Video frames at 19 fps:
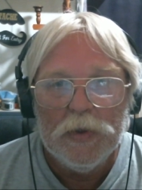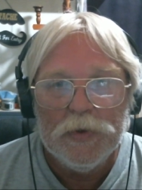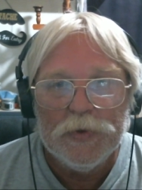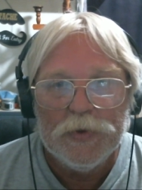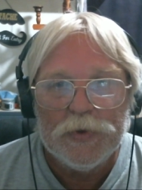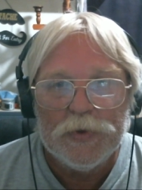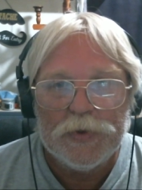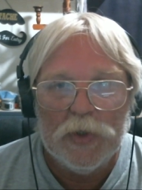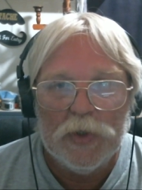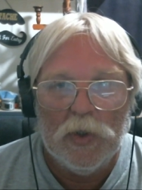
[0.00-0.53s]

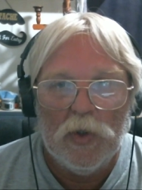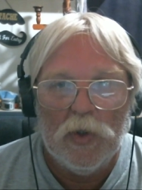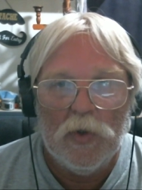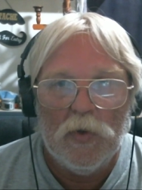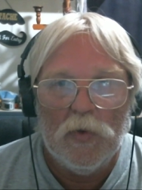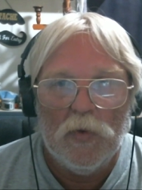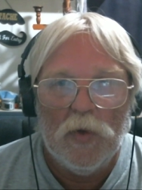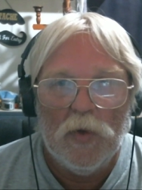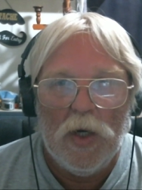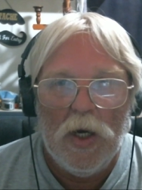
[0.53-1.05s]

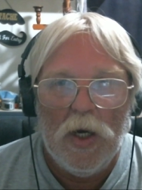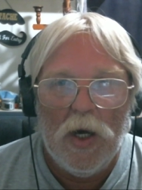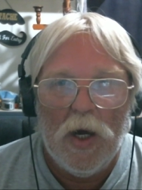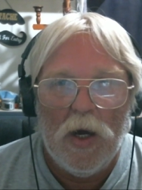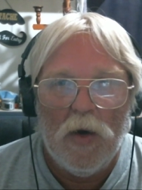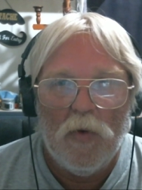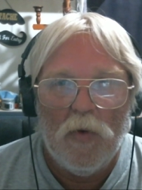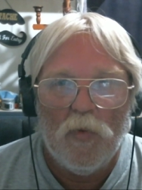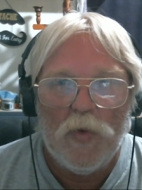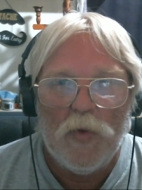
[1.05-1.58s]
So
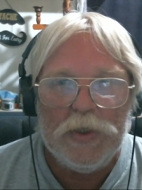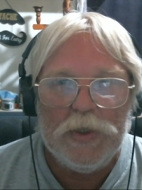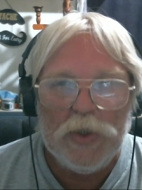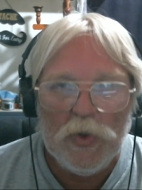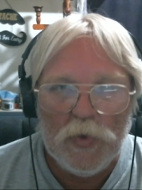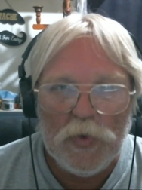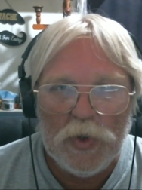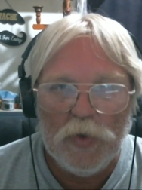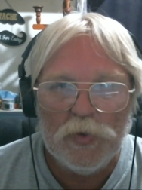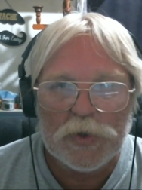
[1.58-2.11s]
uh, we do
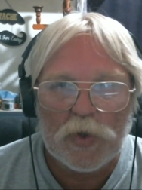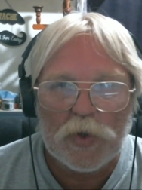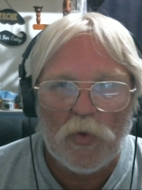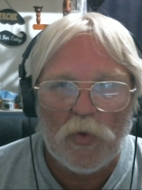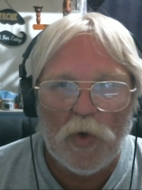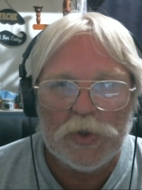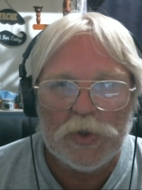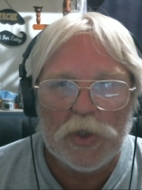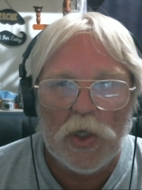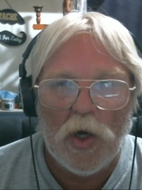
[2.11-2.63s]
use
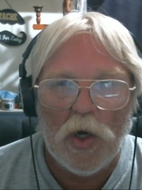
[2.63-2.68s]
crushed